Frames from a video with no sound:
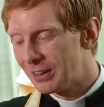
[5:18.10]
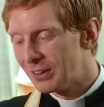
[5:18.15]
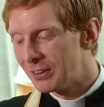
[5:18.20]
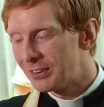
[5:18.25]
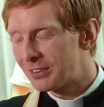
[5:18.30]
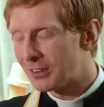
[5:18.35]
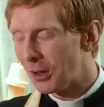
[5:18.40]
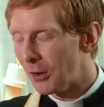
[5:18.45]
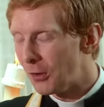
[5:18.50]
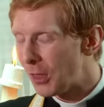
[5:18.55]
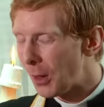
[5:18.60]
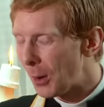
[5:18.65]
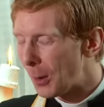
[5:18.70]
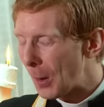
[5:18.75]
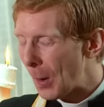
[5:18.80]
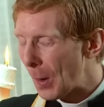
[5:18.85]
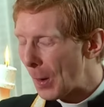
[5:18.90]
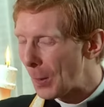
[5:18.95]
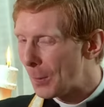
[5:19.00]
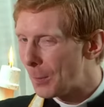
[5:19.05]
So
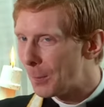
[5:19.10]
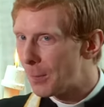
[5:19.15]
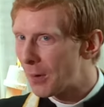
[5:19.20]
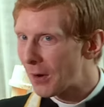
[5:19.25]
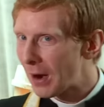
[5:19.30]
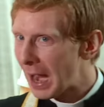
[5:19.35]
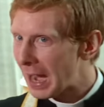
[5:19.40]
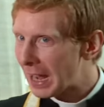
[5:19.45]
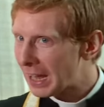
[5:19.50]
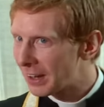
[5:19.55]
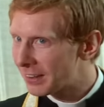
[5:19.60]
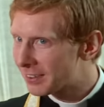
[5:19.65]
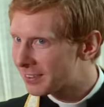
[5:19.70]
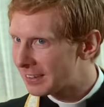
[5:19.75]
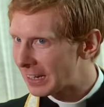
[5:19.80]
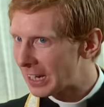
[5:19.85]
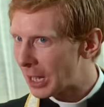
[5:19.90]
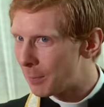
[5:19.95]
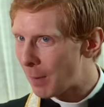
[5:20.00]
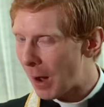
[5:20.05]
the miraculous
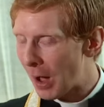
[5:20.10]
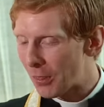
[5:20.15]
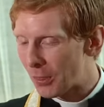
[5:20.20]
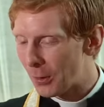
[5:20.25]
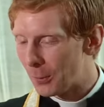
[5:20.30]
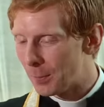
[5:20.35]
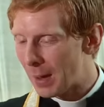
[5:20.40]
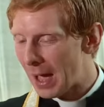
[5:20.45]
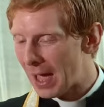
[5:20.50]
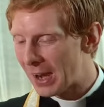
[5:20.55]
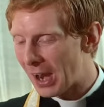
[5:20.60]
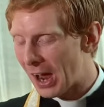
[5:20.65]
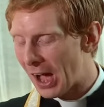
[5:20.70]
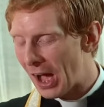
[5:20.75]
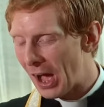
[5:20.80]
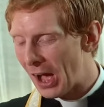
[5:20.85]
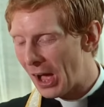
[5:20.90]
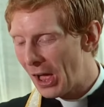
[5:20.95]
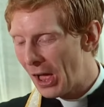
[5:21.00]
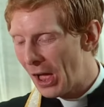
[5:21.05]
thing about the
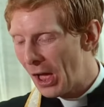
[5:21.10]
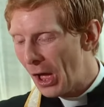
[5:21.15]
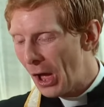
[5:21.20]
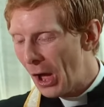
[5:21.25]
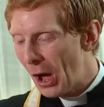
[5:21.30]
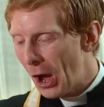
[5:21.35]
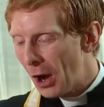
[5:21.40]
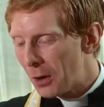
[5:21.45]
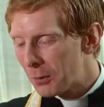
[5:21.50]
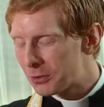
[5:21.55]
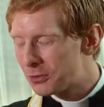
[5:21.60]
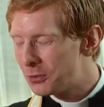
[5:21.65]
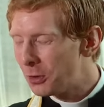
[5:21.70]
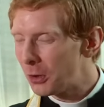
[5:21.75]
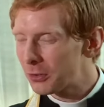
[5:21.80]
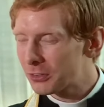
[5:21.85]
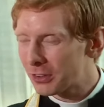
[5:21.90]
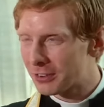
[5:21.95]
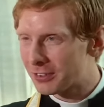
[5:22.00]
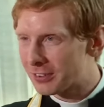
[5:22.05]
manna was
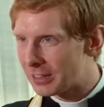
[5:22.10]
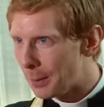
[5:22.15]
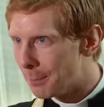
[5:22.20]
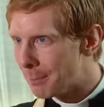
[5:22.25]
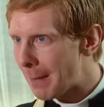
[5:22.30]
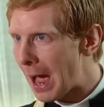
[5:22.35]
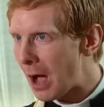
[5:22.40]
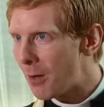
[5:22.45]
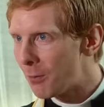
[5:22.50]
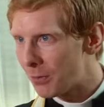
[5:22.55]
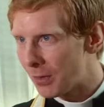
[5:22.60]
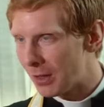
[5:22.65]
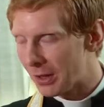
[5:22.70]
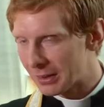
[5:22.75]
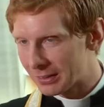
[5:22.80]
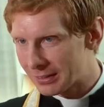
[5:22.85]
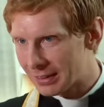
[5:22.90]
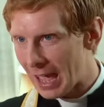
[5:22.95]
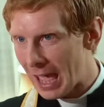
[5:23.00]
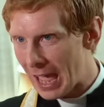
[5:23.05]
not just the amount
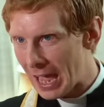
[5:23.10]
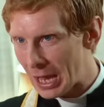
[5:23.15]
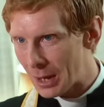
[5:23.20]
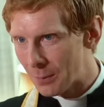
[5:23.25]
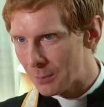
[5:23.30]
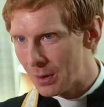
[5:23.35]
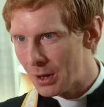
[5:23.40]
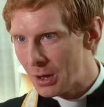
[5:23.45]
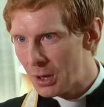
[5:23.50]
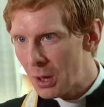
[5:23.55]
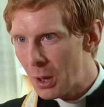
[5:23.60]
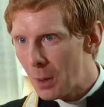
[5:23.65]
that came,